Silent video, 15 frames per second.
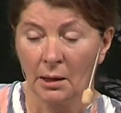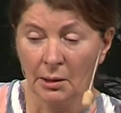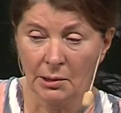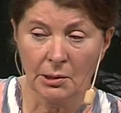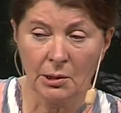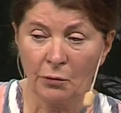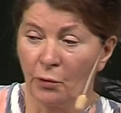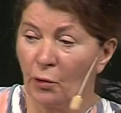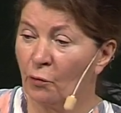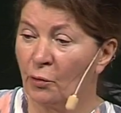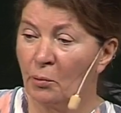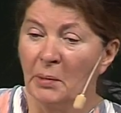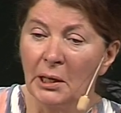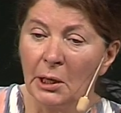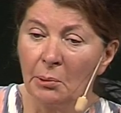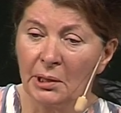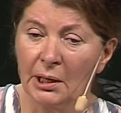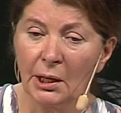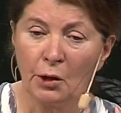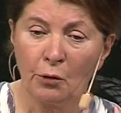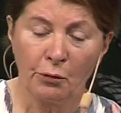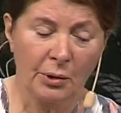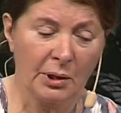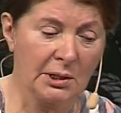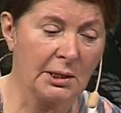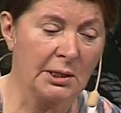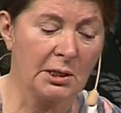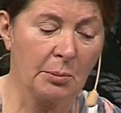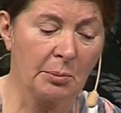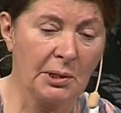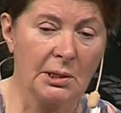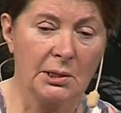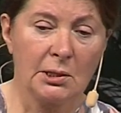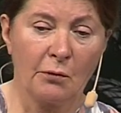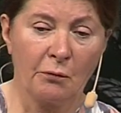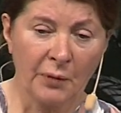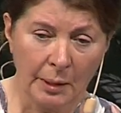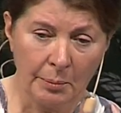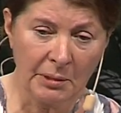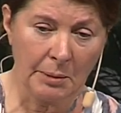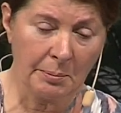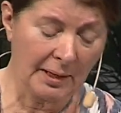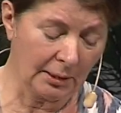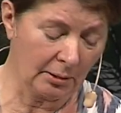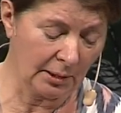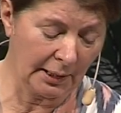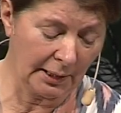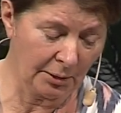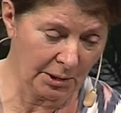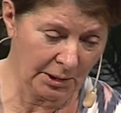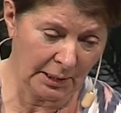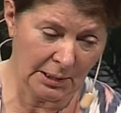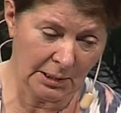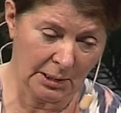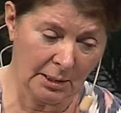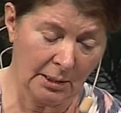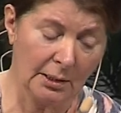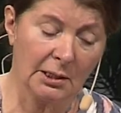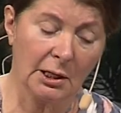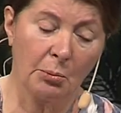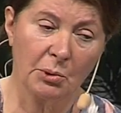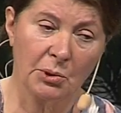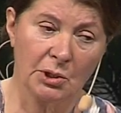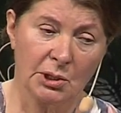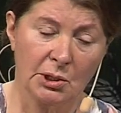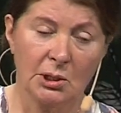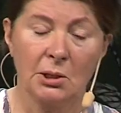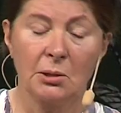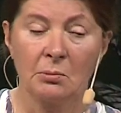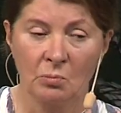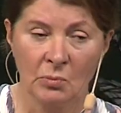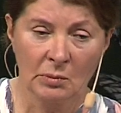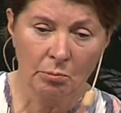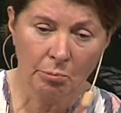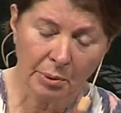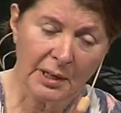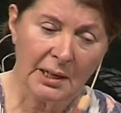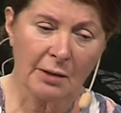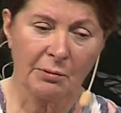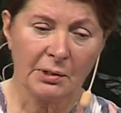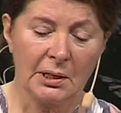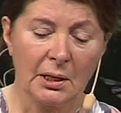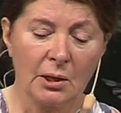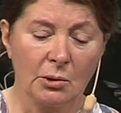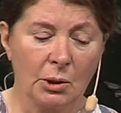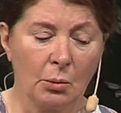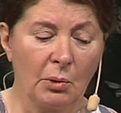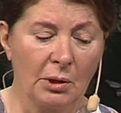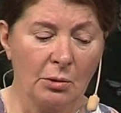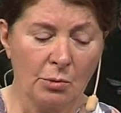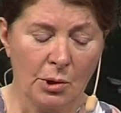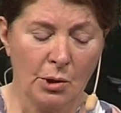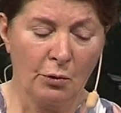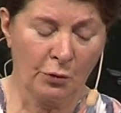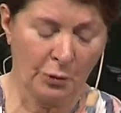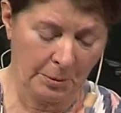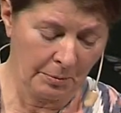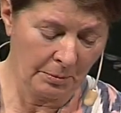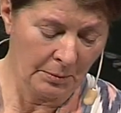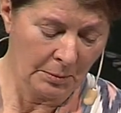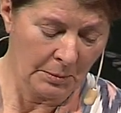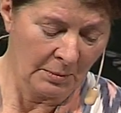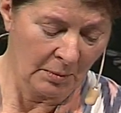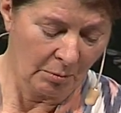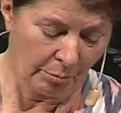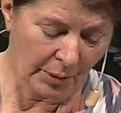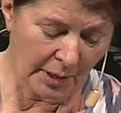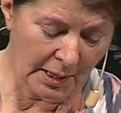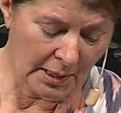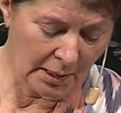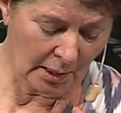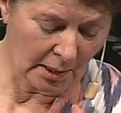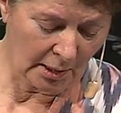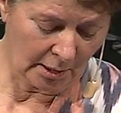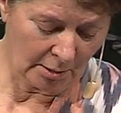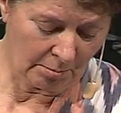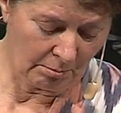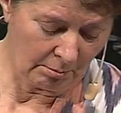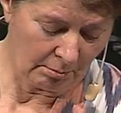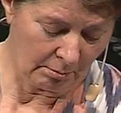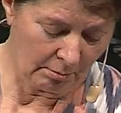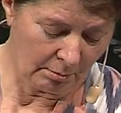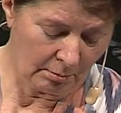I don't know if you're familiar with the Anna Freud Center, but it's a family mental health center, and they wanted to bring everything under one roof, bring um,